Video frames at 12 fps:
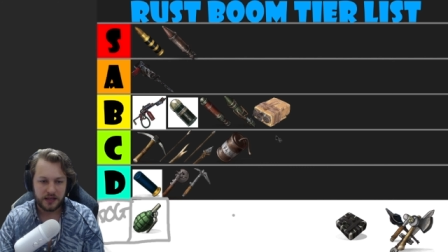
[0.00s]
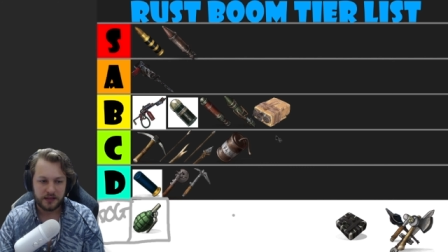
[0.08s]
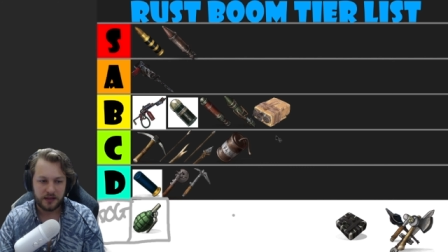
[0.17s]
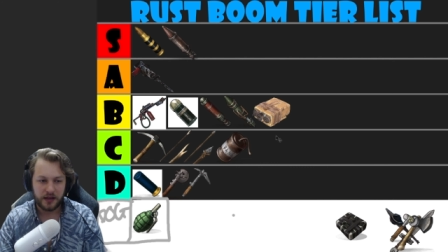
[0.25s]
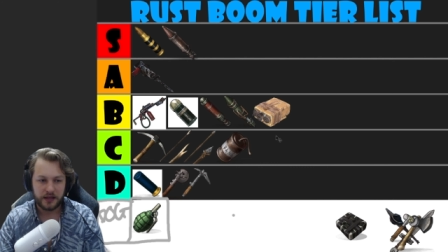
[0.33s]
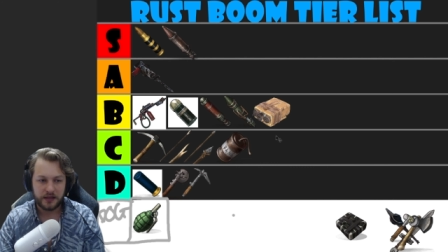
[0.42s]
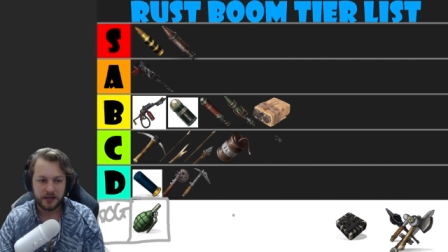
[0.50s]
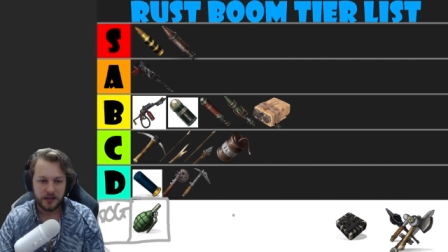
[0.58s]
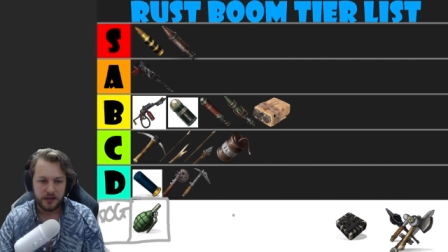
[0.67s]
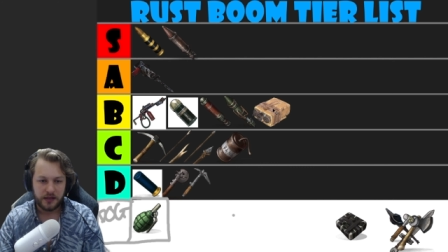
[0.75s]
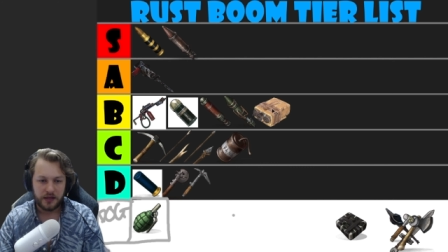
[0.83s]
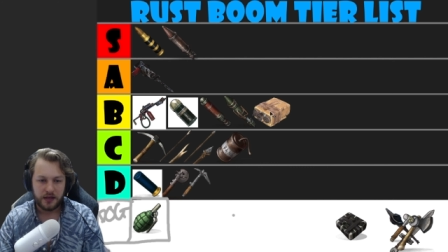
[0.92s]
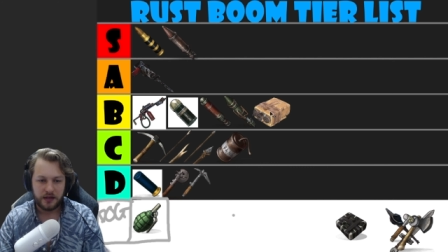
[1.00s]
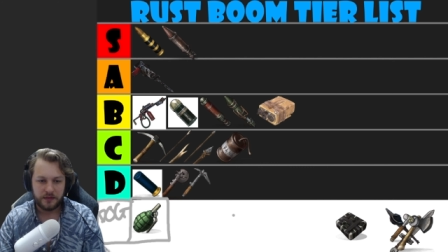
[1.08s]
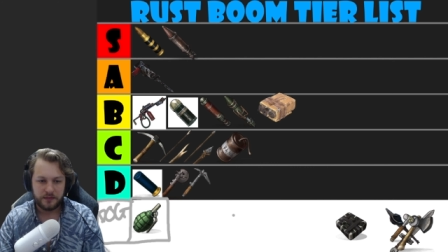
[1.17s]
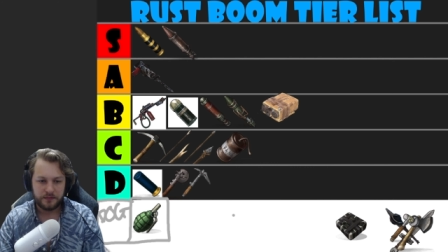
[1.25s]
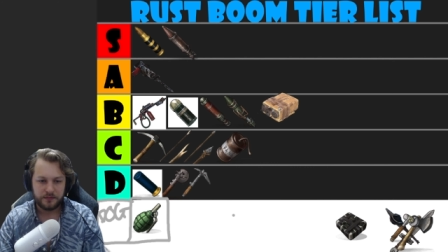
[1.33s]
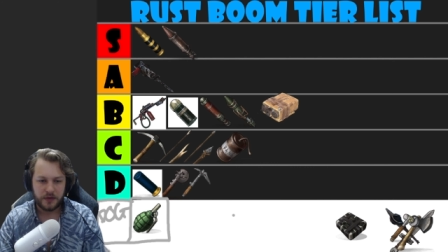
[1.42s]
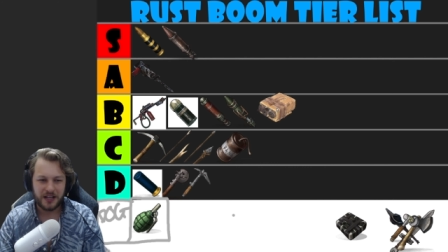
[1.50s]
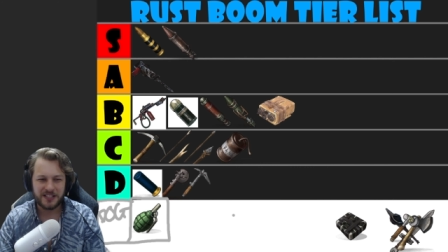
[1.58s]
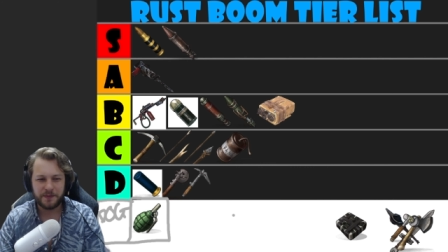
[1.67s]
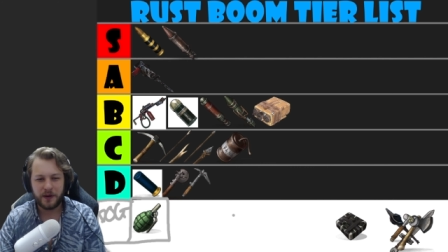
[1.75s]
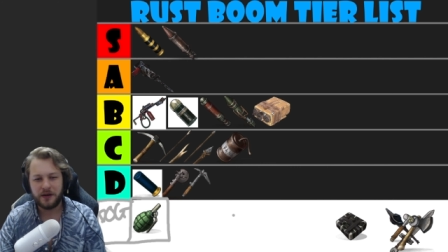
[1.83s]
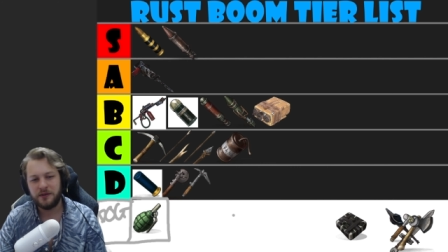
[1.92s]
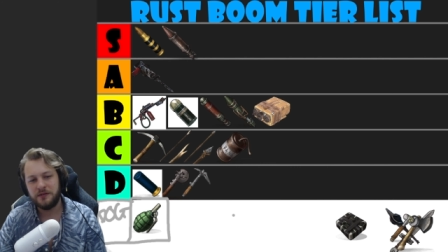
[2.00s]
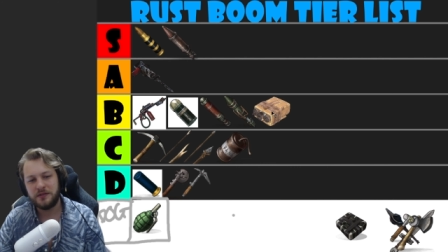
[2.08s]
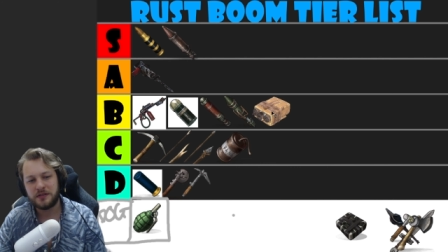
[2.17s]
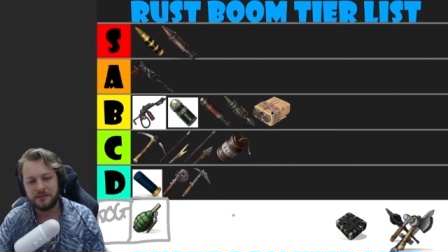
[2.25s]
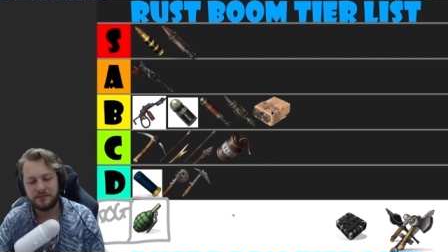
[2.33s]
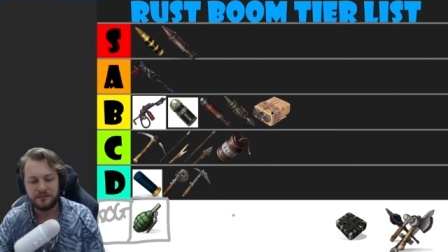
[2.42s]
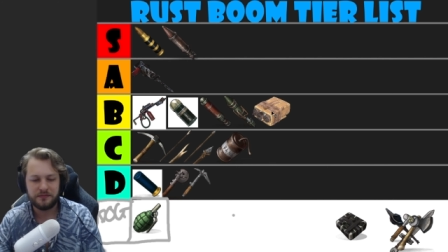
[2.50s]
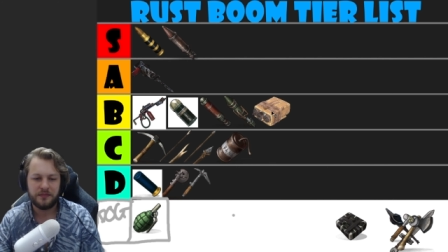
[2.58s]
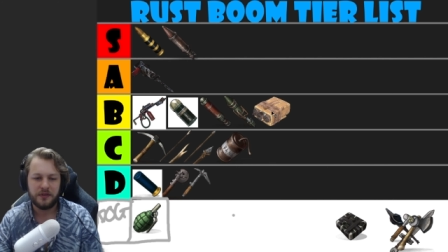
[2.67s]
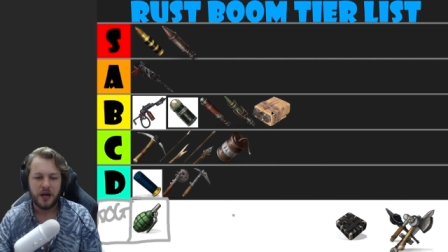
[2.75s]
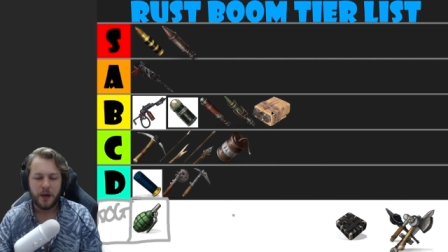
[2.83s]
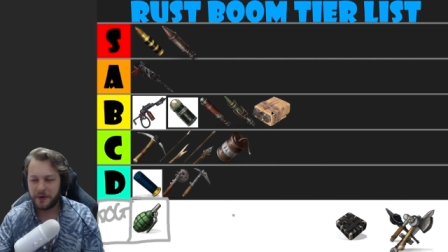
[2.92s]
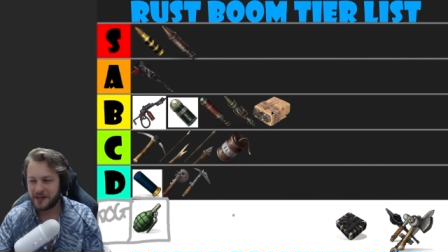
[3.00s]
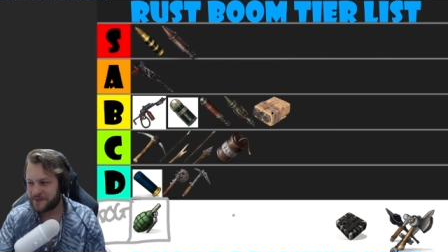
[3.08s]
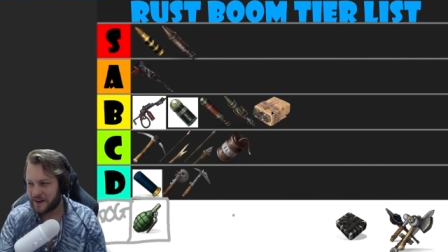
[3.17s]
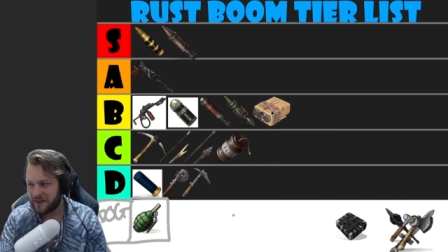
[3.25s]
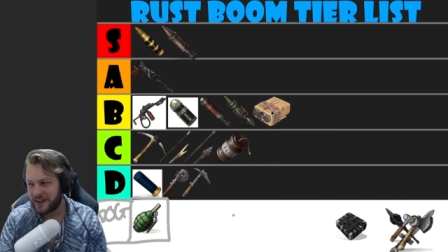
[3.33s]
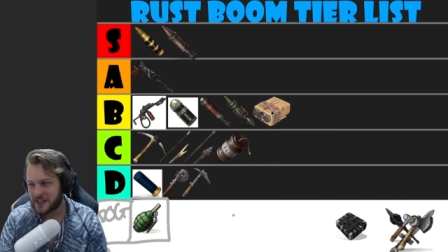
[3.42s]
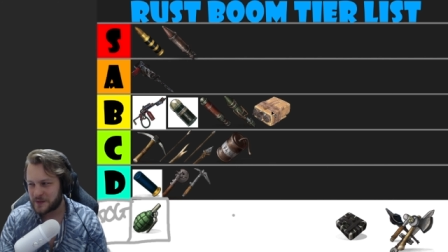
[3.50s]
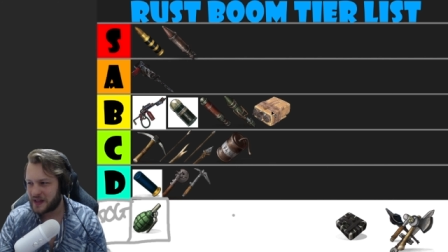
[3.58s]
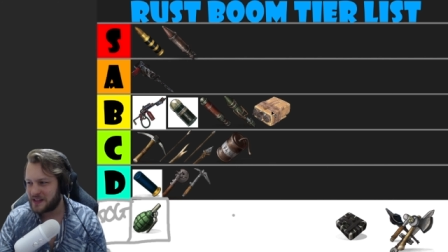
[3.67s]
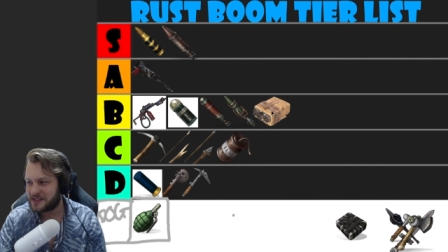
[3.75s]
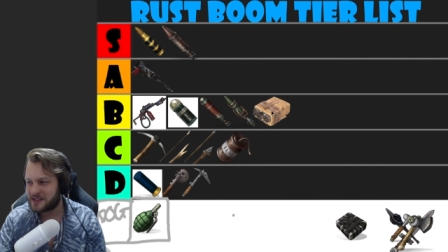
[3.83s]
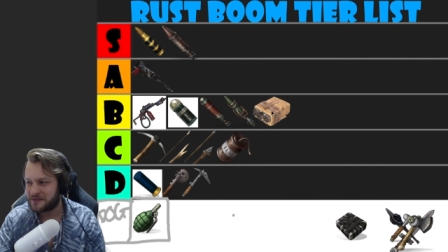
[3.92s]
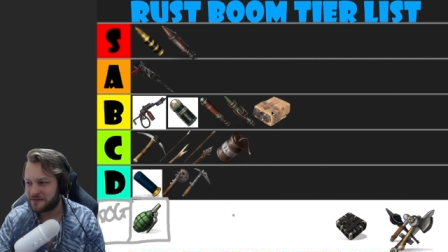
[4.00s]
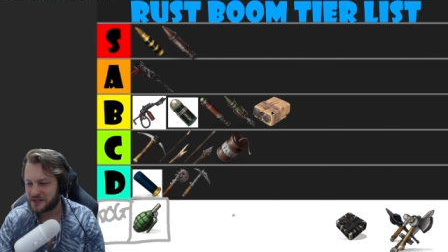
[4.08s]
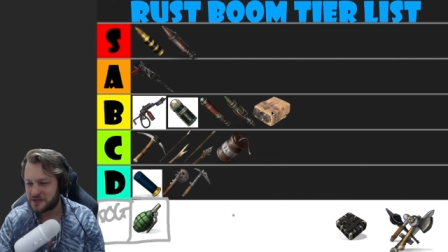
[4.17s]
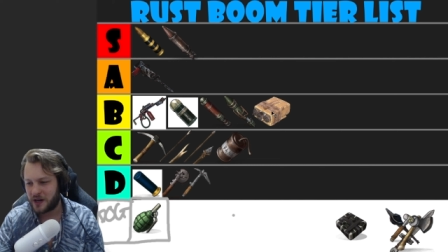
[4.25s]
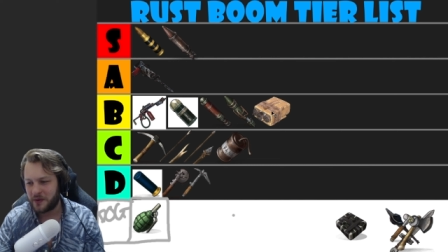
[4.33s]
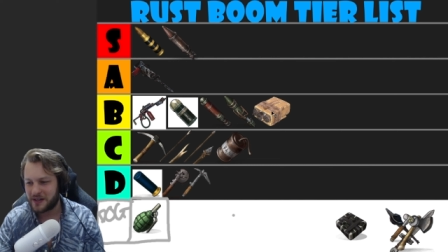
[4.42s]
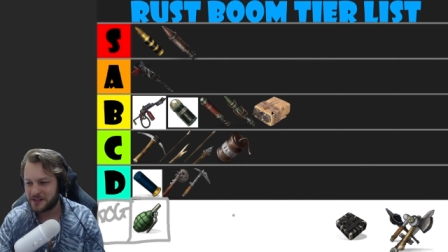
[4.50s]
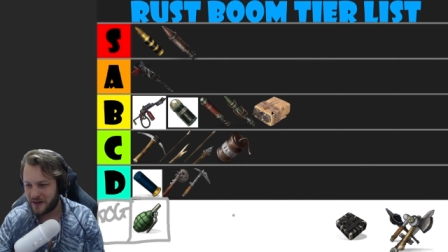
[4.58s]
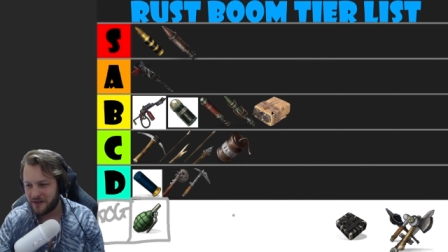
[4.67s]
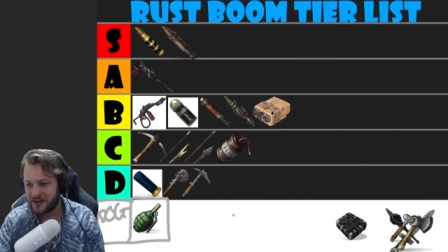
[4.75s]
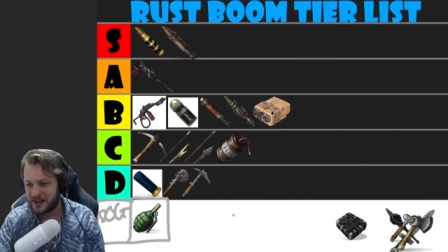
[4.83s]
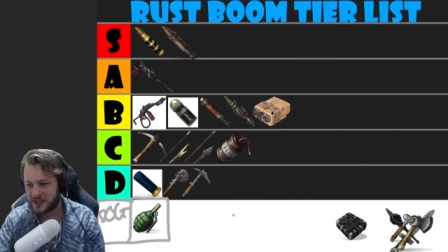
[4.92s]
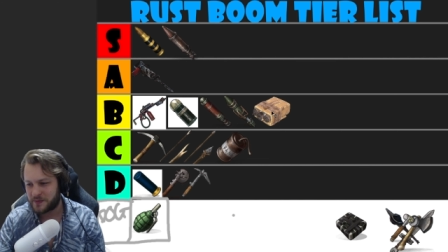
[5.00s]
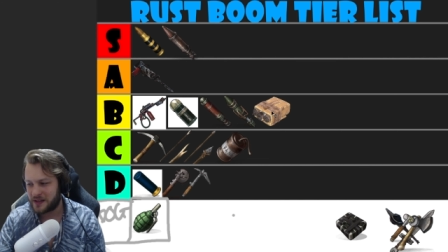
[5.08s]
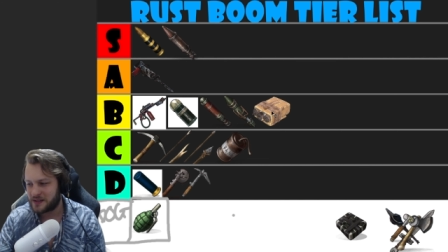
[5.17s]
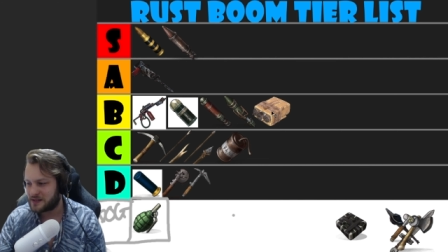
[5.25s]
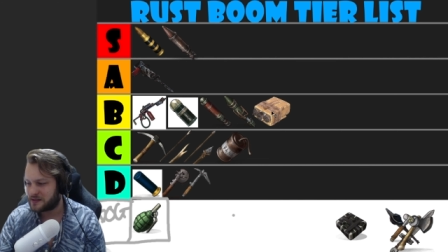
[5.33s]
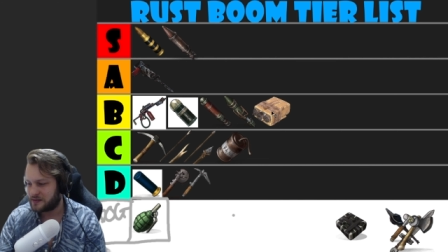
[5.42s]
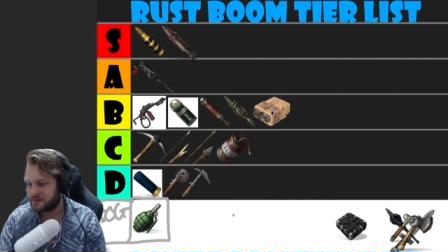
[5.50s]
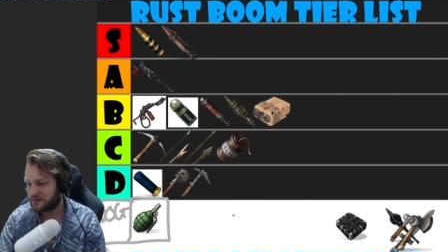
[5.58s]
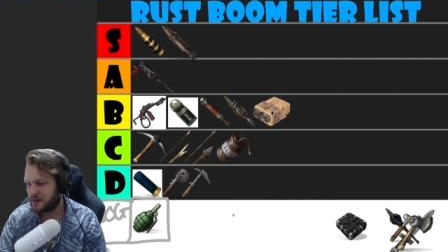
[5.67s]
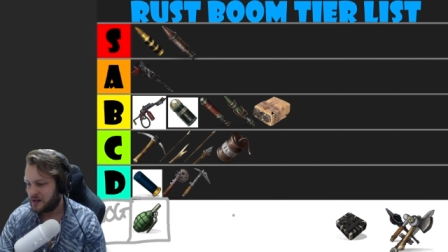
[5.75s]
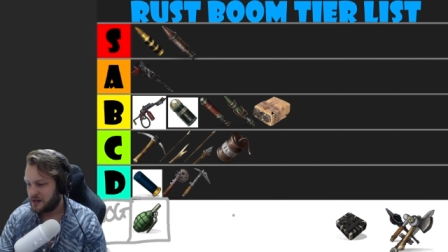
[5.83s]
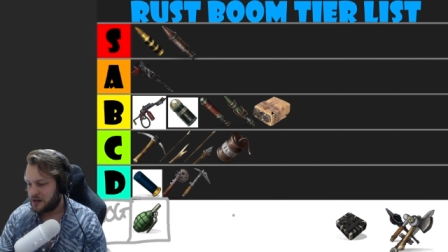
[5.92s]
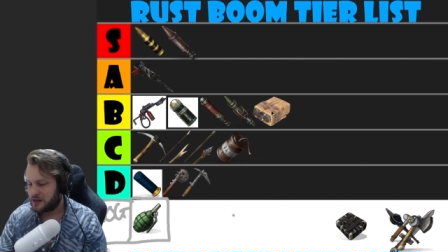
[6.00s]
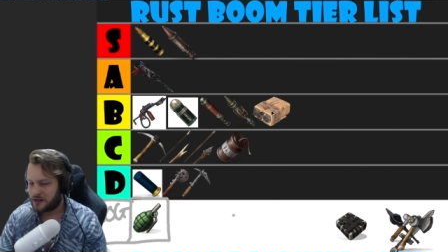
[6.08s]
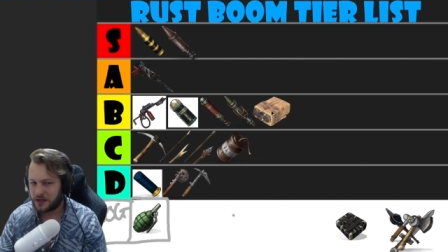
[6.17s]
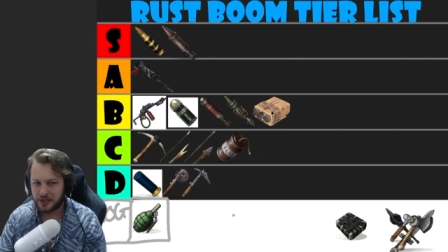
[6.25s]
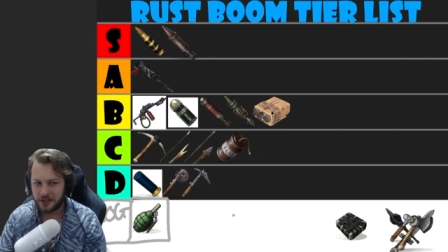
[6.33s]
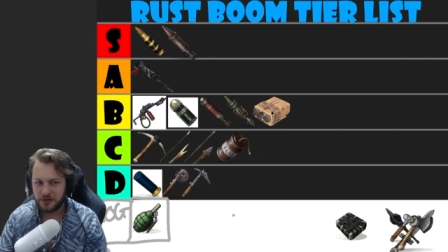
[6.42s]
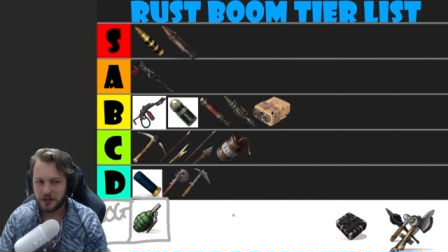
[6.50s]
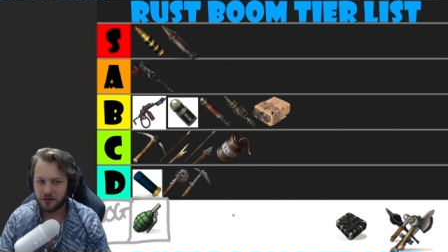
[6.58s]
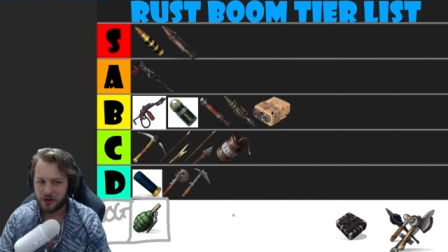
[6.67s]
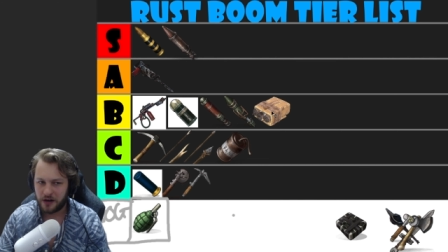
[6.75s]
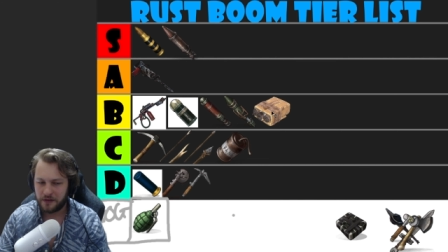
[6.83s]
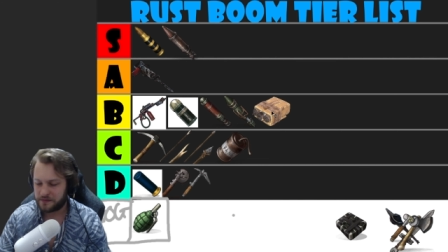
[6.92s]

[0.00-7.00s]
like, I suppose, but it's very expensive as well. It's very expensive. Like, you could craft.